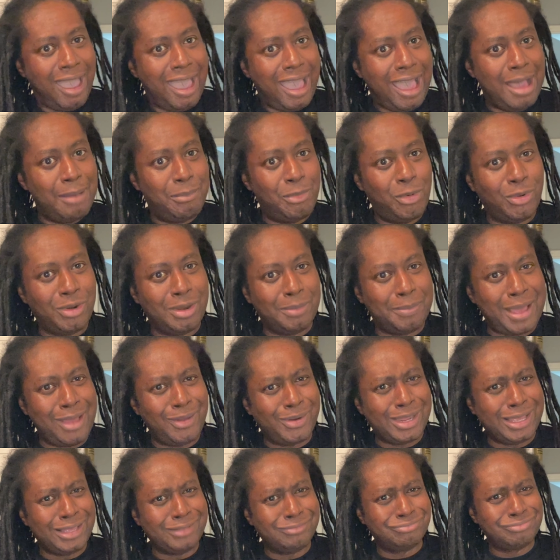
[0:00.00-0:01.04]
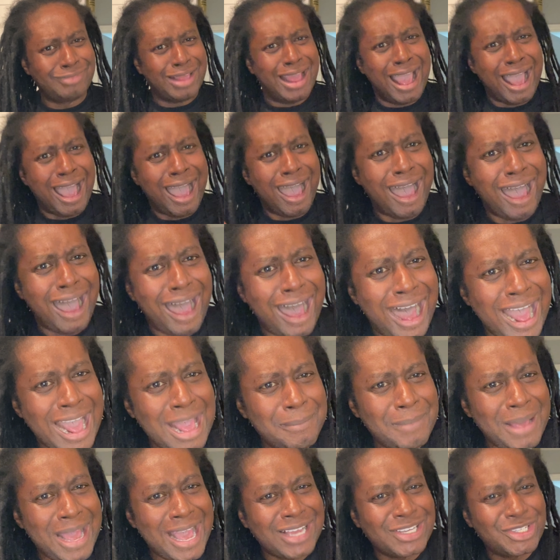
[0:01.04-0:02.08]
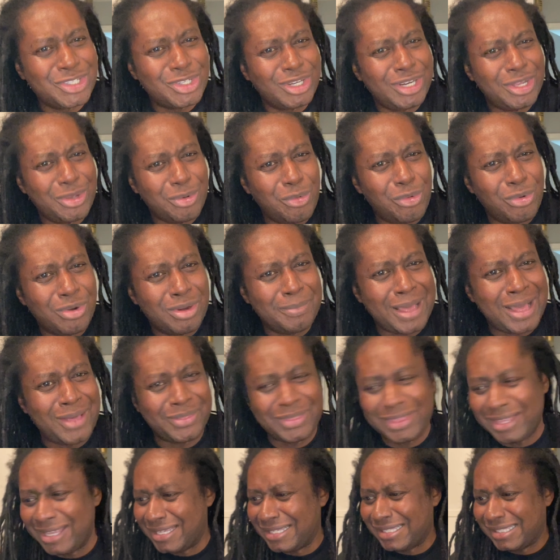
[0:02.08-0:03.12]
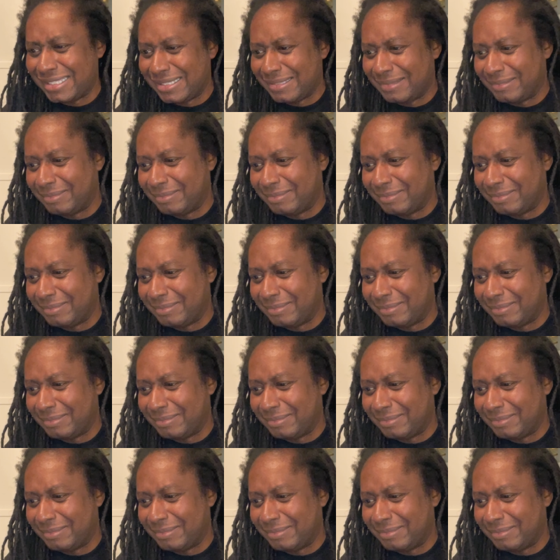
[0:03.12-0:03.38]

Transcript: I'm all about it. I'm actually all about this.